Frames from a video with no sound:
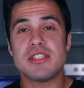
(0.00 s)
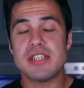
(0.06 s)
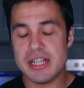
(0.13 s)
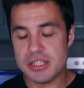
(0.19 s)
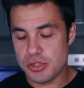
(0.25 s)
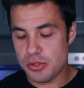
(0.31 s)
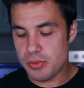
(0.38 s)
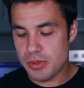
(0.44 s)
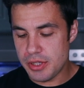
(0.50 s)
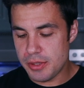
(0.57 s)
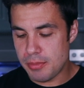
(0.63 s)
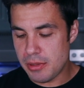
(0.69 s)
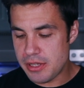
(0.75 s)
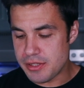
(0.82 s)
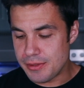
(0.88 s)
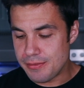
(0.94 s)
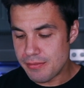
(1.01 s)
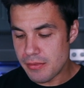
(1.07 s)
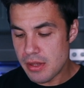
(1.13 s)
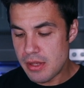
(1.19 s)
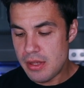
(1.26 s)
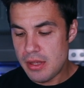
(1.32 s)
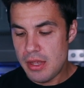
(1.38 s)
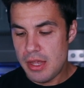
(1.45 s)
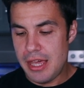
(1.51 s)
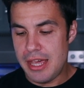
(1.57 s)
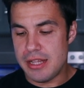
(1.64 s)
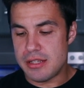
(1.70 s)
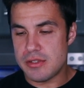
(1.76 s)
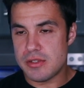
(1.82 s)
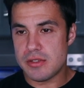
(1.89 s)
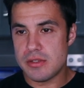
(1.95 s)
is actually really pleasant.
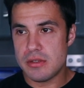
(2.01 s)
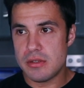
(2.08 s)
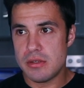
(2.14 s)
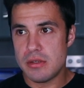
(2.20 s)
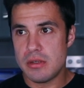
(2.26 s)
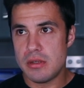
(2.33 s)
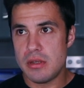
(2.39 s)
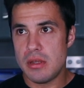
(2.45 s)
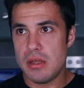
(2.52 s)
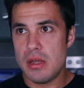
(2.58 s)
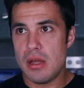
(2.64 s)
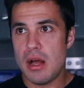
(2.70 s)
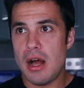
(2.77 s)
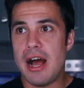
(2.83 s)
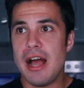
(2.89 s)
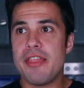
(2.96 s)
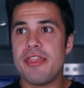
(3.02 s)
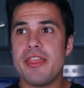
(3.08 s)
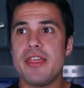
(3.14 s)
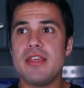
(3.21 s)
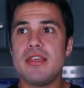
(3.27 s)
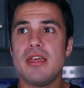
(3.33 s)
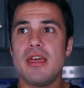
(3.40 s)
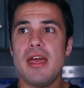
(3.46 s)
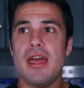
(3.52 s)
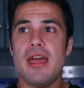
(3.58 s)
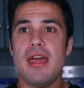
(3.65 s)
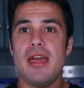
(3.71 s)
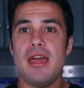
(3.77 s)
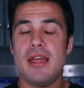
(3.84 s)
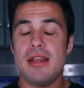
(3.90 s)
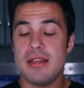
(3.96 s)
It's, I think,
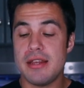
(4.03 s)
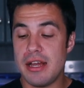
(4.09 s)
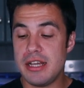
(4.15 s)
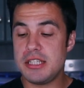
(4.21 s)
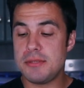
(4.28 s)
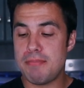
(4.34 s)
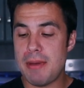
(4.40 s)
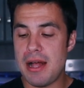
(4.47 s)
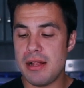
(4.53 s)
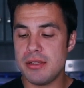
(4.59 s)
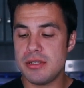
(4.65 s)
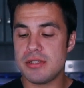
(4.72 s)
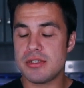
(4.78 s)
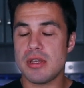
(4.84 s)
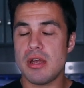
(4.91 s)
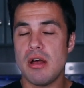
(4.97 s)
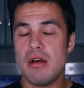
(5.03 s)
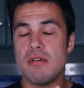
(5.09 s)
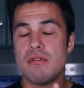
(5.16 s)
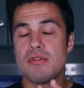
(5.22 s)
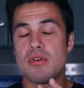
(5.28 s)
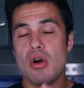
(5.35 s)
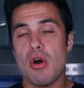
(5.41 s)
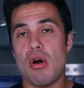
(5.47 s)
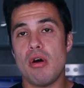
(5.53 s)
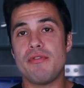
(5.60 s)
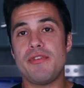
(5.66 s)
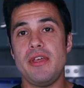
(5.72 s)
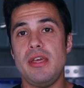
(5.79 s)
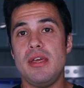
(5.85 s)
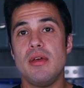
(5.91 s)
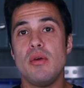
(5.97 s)
a nice balance of
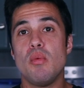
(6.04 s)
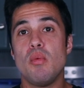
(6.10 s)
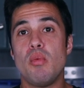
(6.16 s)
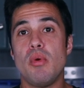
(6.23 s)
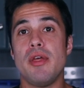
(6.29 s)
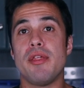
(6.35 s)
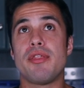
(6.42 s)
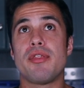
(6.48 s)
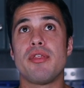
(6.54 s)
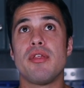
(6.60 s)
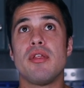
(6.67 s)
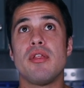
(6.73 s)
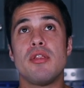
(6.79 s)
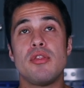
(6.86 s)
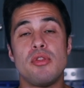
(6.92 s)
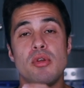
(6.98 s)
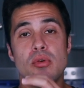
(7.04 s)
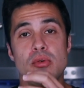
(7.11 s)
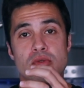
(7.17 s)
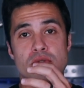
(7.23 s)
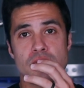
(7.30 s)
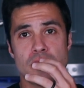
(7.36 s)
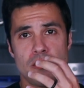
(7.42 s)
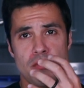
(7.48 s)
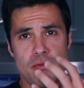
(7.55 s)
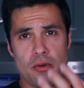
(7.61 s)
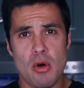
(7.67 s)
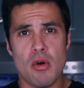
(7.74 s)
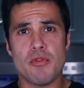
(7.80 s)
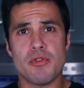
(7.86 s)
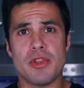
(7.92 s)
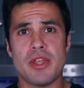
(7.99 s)
coffee with those
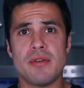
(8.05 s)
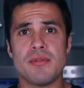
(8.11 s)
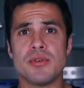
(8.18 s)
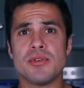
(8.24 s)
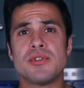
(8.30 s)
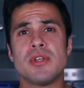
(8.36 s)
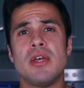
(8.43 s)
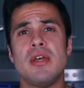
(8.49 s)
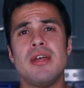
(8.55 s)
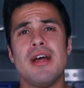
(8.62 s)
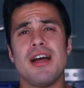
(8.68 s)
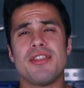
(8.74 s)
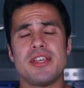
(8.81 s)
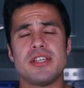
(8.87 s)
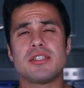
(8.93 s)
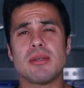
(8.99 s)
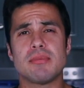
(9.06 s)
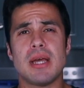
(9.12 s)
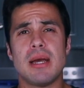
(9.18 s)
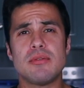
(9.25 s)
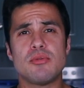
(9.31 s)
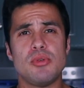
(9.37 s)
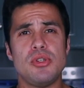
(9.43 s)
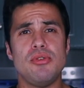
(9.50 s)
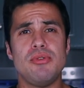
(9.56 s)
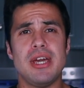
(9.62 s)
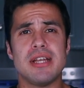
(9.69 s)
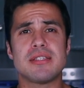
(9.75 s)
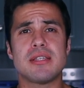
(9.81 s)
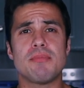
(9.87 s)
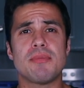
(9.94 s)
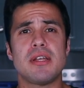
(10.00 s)
fall flavors. I think sometimes when you
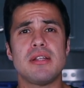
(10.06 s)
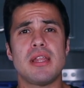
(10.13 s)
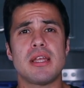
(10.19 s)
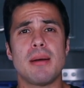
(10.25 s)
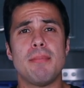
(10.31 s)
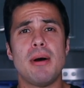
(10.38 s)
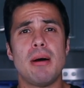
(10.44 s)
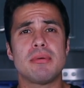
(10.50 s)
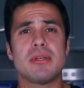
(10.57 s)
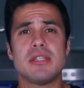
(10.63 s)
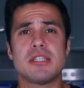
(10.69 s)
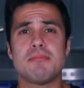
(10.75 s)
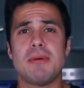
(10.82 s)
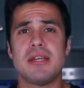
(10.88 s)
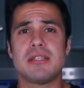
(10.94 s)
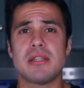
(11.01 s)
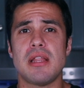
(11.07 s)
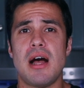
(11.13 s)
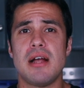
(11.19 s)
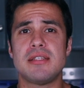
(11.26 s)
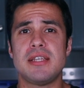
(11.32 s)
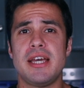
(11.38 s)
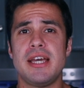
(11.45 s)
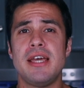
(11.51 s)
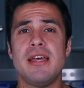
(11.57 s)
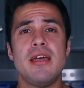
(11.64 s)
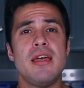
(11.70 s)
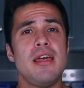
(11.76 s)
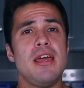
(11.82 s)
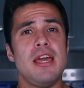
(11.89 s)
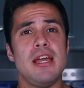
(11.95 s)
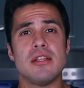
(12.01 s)
get something like a pumpkin spice latte,
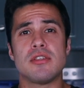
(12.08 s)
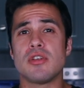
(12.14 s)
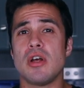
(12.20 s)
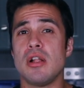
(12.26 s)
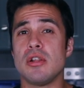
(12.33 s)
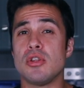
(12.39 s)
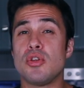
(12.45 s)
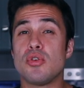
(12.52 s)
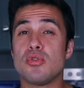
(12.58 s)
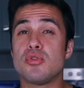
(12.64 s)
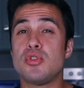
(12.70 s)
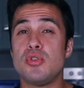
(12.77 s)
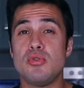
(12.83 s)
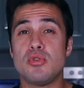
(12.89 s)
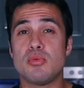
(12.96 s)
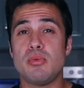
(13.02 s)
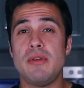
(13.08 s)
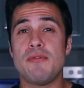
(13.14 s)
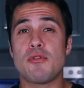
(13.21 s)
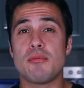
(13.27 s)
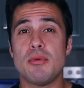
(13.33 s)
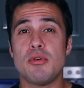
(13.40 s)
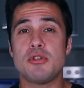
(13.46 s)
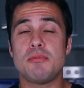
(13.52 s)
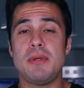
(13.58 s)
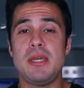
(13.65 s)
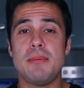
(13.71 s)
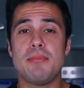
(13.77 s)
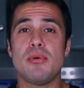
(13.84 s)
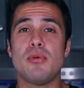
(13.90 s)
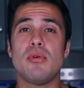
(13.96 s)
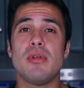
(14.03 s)
it's a little too sweet for most
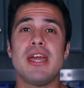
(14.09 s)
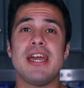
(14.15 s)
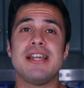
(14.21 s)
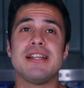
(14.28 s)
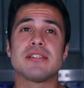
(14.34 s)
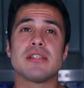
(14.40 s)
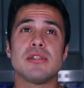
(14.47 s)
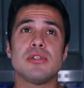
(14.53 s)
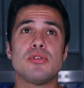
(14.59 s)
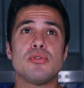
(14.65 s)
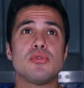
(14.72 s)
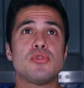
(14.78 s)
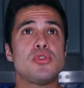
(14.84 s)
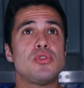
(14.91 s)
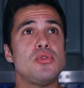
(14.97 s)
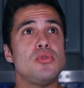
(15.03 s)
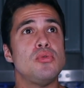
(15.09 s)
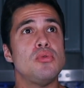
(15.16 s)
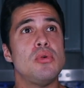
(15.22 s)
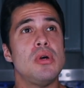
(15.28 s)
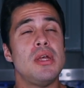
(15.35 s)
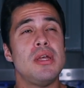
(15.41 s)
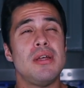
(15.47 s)
people, and it's a little too